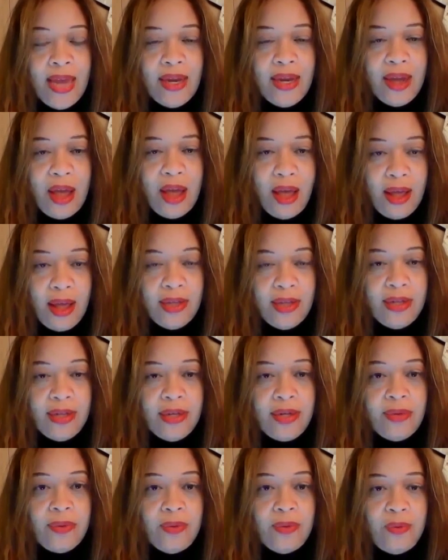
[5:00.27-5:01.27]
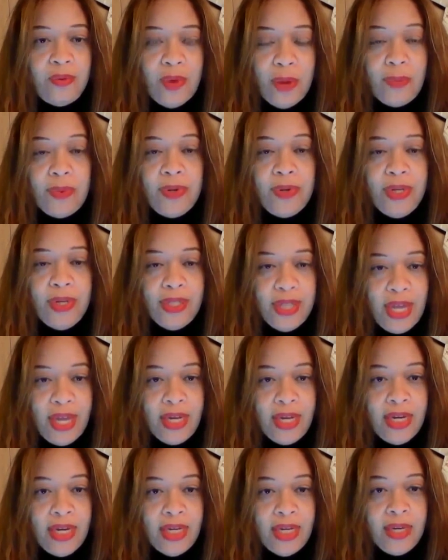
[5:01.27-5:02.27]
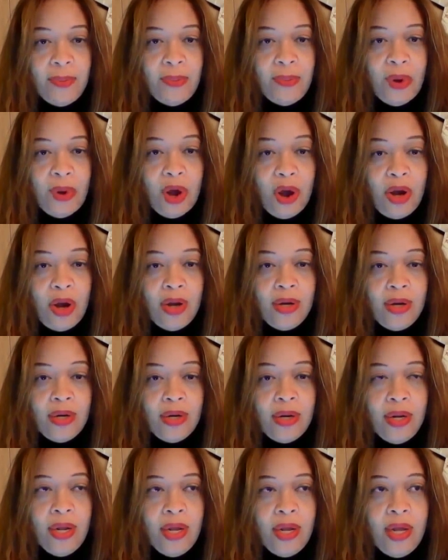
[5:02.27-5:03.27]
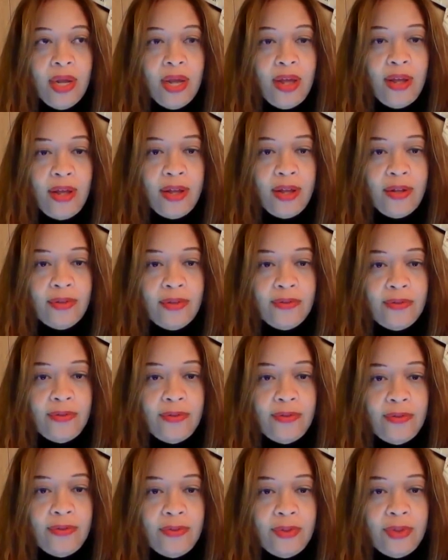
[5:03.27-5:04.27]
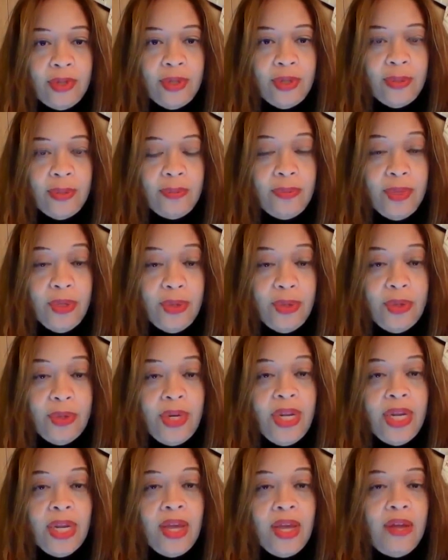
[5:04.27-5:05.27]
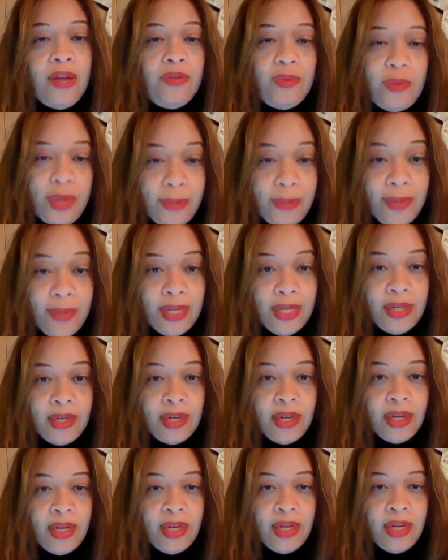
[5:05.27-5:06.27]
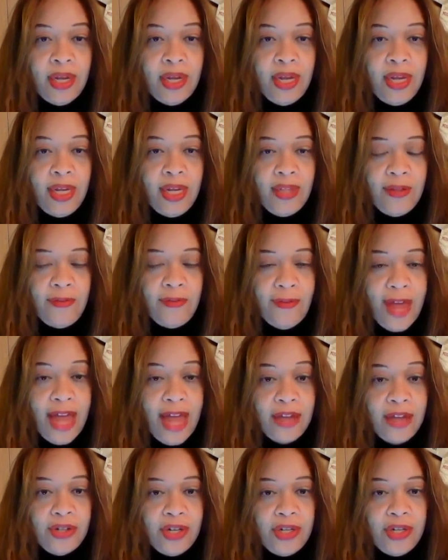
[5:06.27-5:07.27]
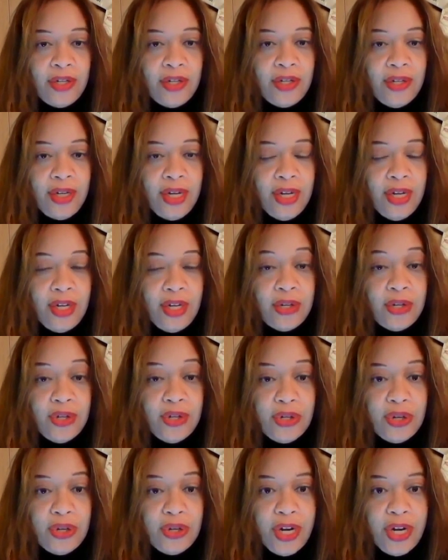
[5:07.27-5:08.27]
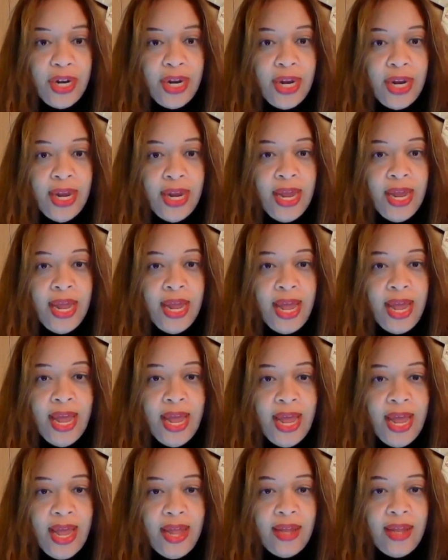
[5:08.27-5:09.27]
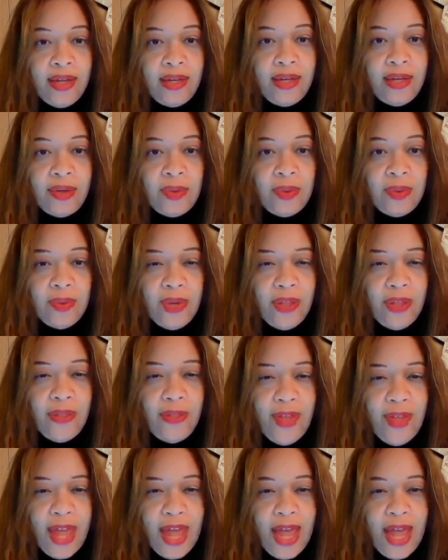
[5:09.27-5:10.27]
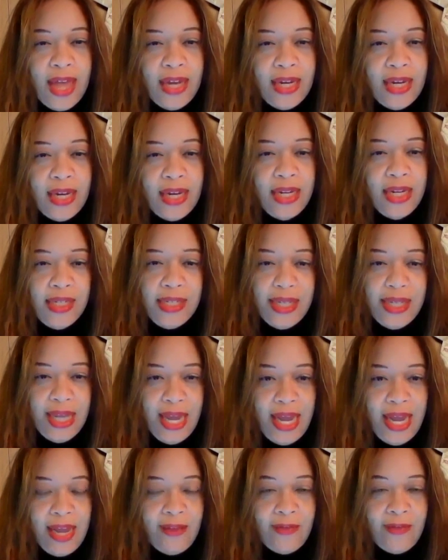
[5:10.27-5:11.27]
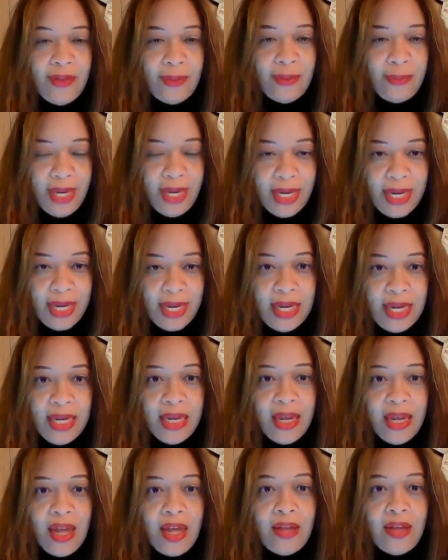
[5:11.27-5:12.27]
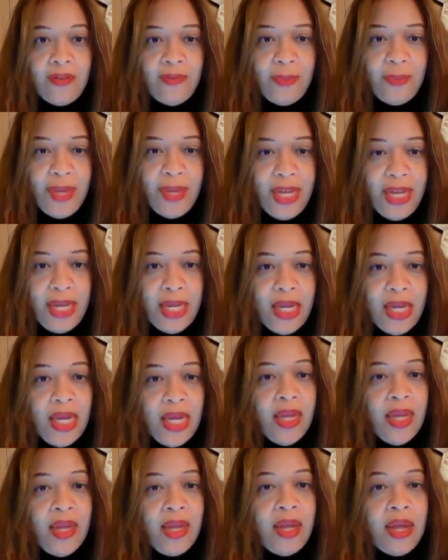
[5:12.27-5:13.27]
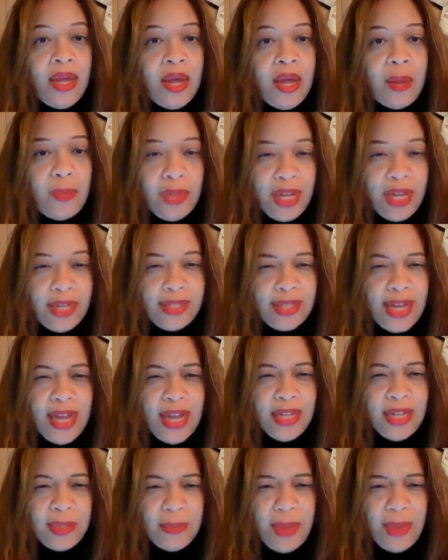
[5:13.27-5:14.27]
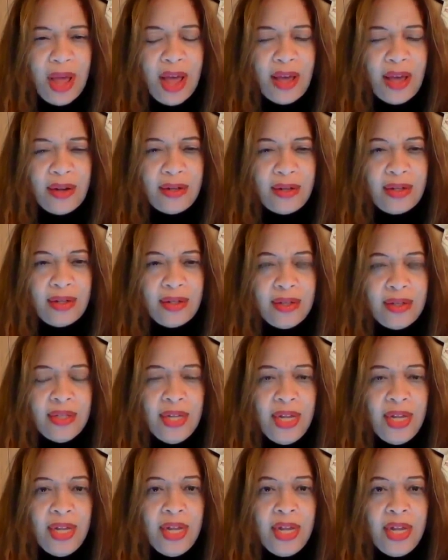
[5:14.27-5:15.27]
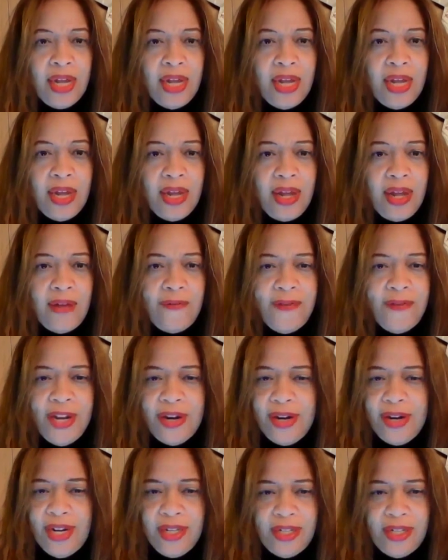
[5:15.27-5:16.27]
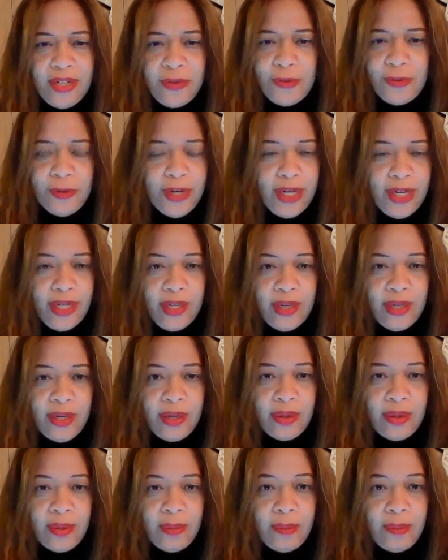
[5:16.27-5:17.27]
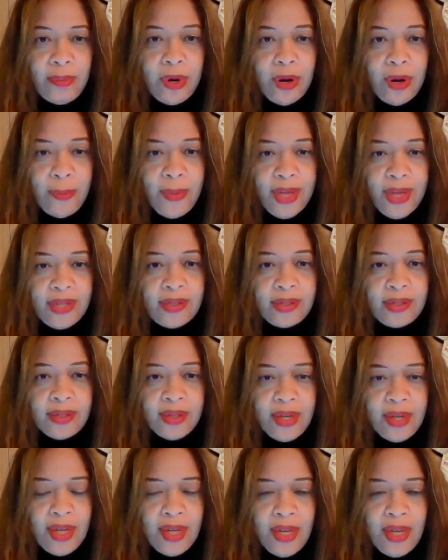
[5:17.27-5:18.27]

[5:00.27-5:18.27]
an unrepresented part of beauty of women in the fashion industry. And with that, it gave the meaning of being a plus size model a very different purpose.